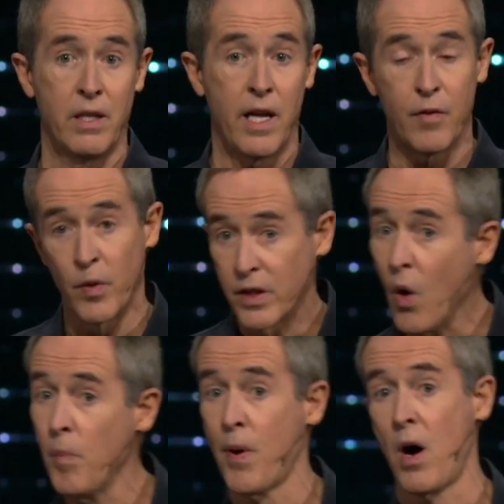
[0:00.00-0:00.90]
And if we
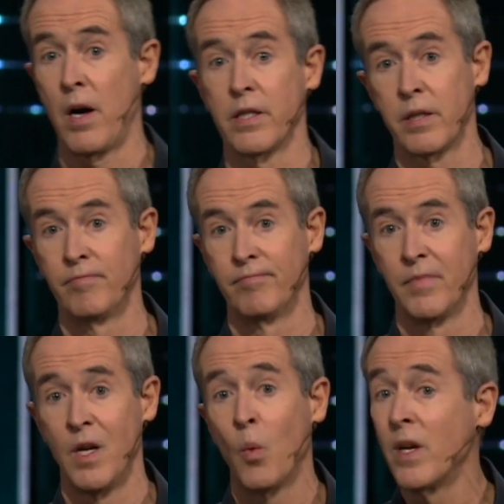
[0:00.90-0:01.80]
don't pause,
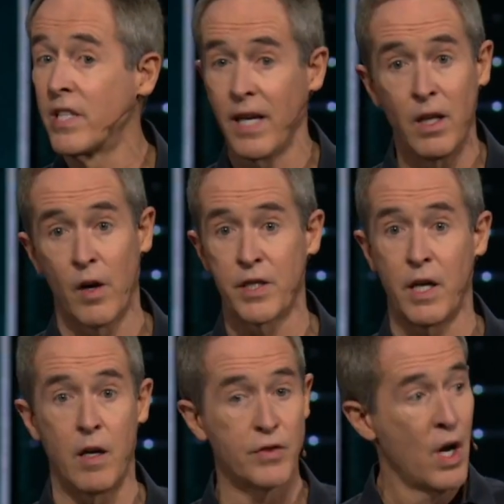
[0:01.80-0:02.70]
we sell
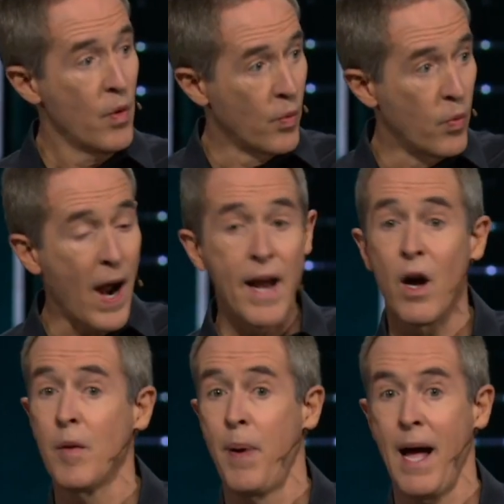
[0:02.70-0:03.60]
ourselves right
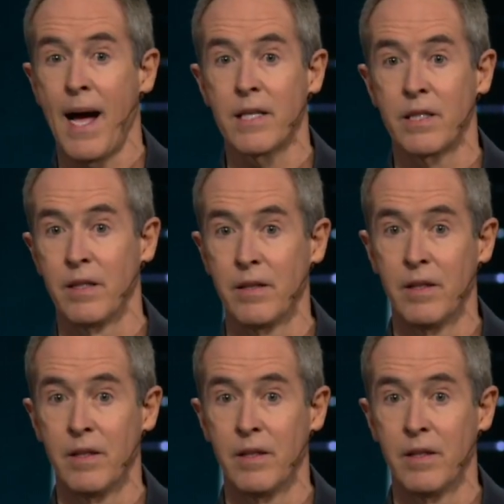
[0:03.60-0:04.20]
on past